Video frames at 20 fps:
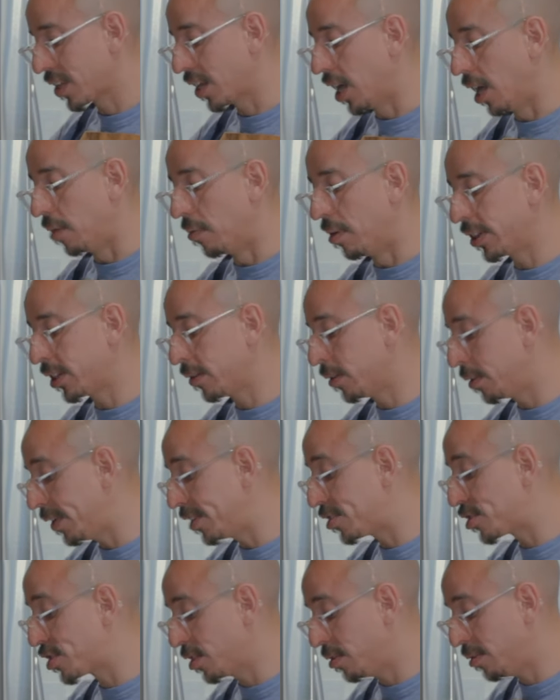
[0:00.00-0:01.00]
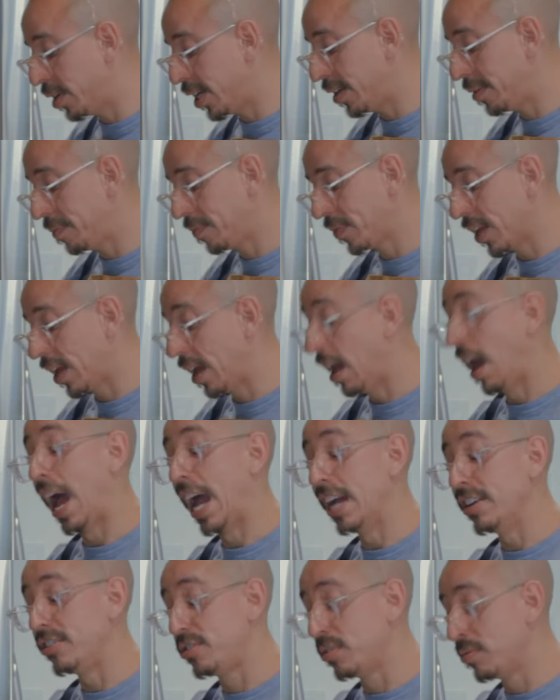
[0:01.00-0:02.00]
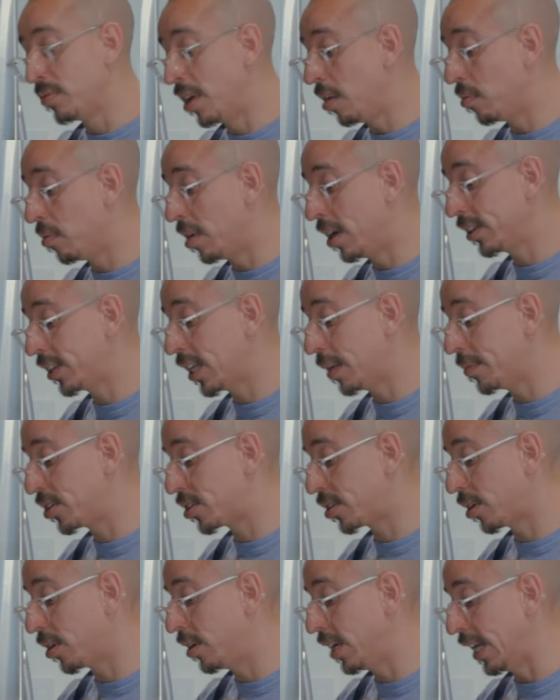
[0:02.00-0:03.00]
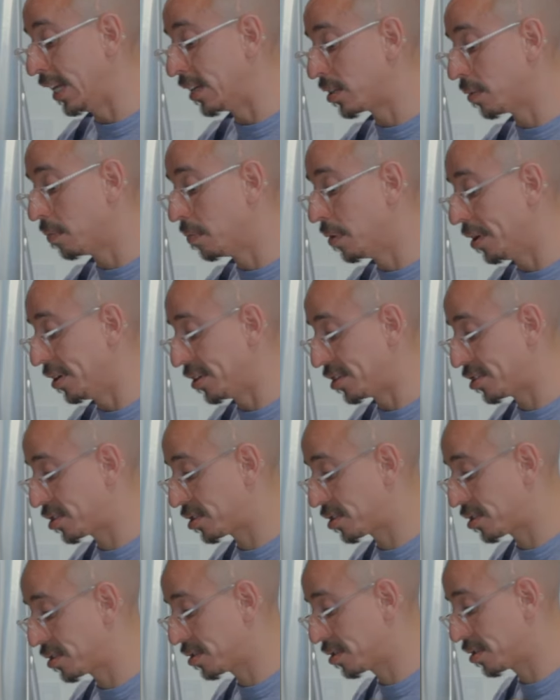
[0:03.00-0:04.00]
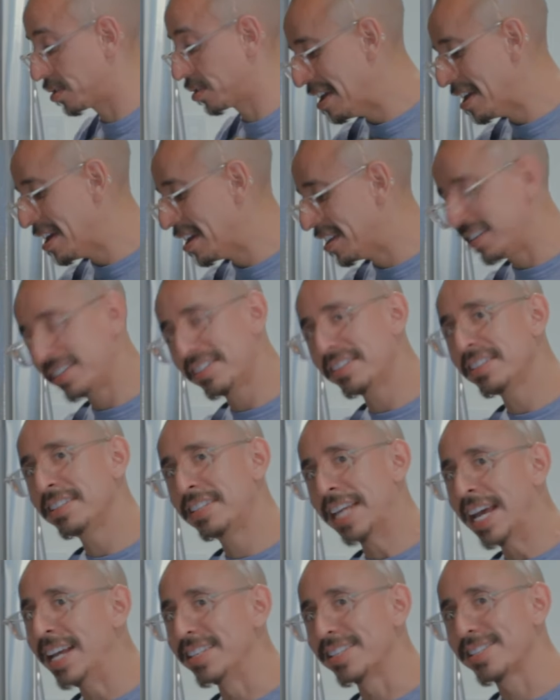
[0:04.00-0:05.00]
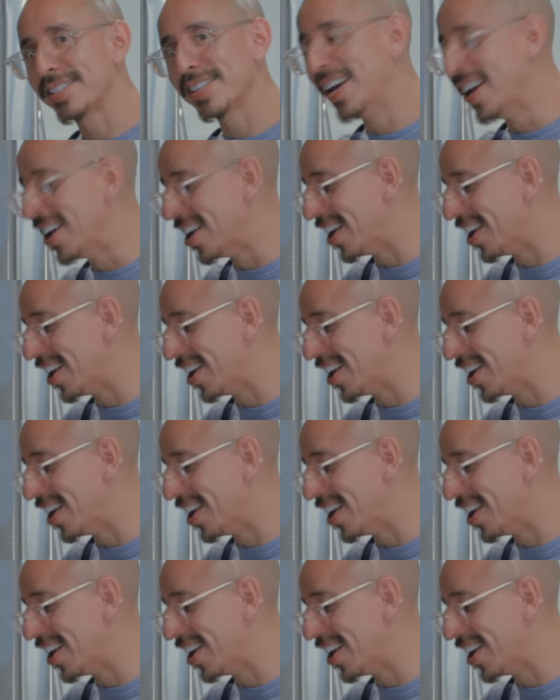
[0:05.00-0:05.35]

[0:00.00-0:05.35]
I want them to be chewy. I do not want them to turn into mush. This is intense.